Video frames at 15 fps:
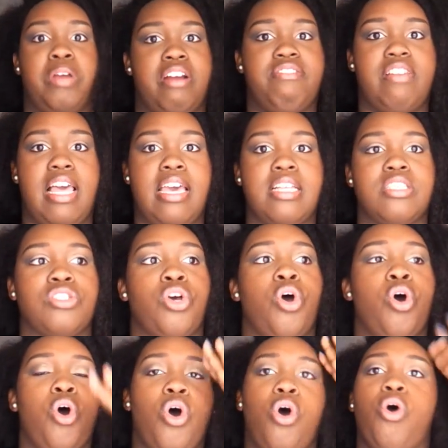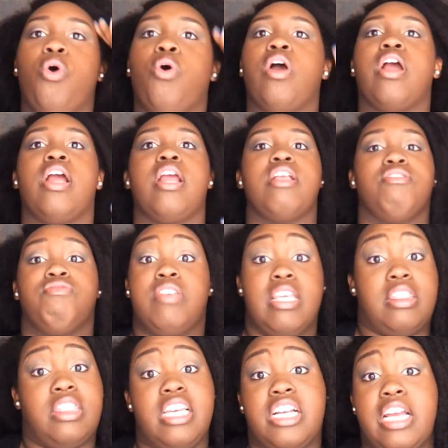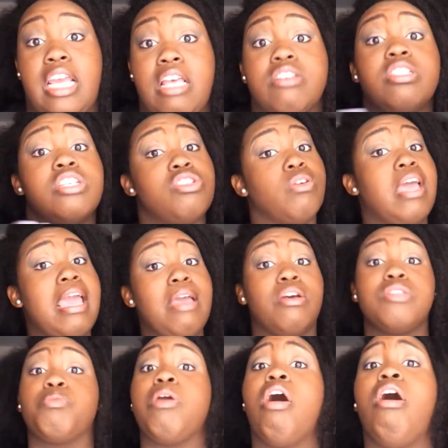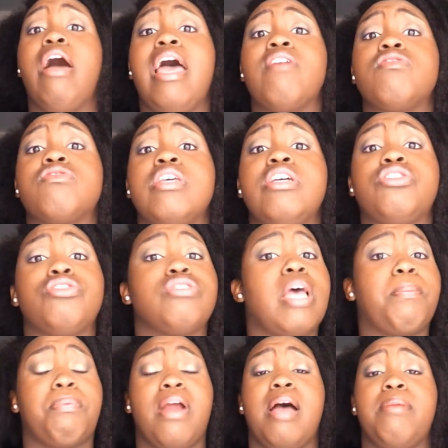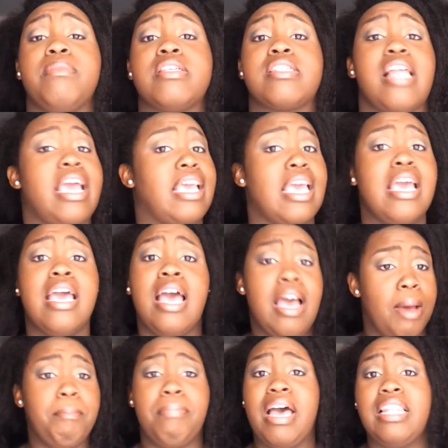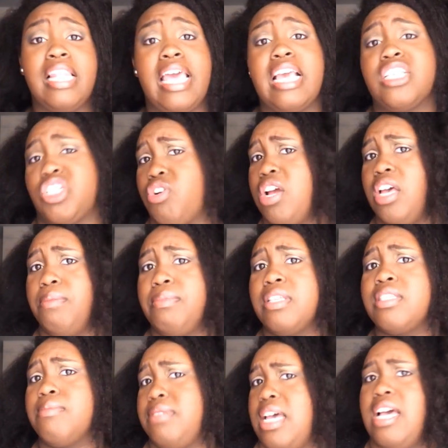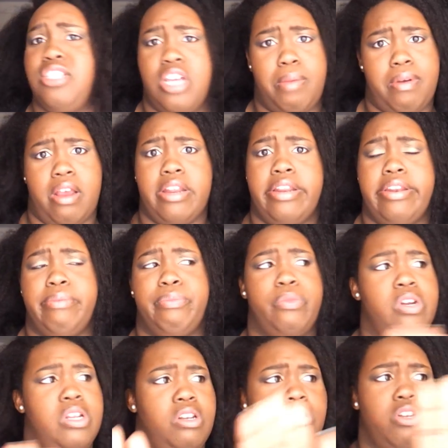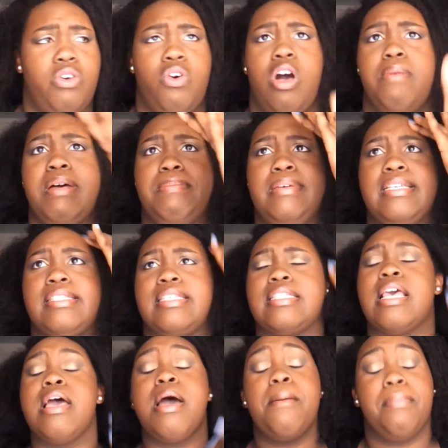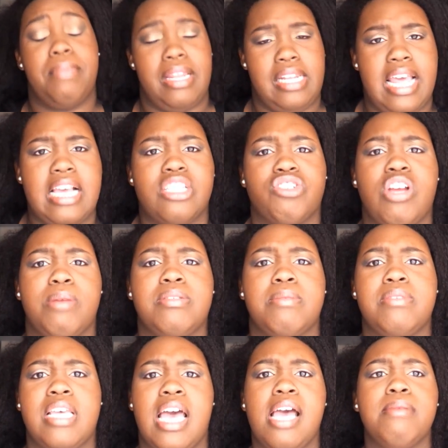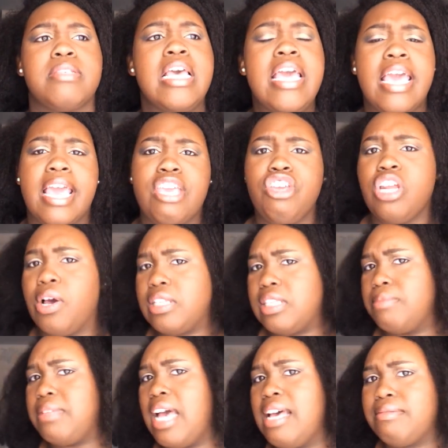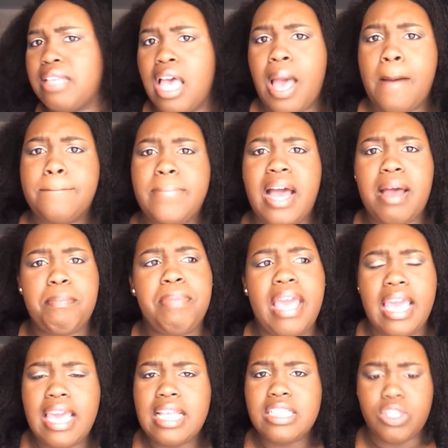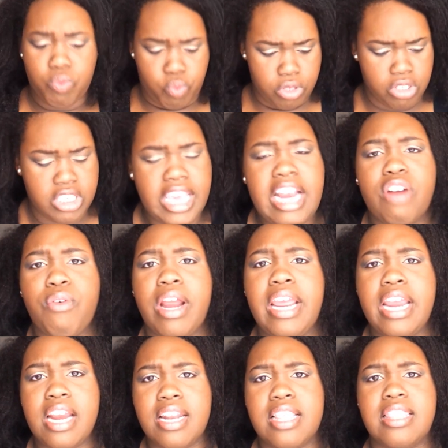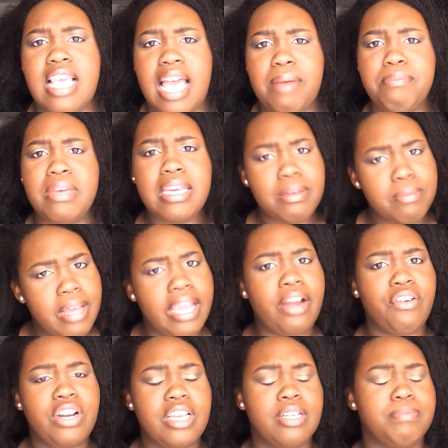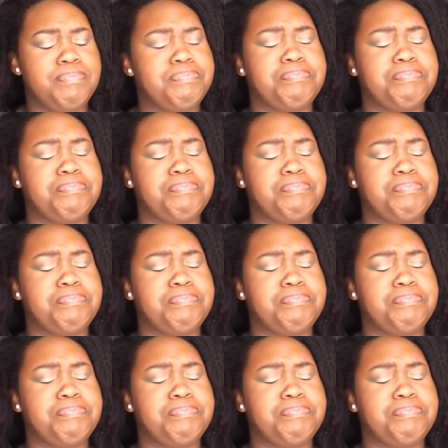wear flats or get thicker heels, and it's okay, because we all have those issues, I promise. Like, my leg scrub, sometimes y'all probably didn't want to know all my business. My leg scrub sometimes, and you know, sometimes my pants will tear right here in the thigh meat area,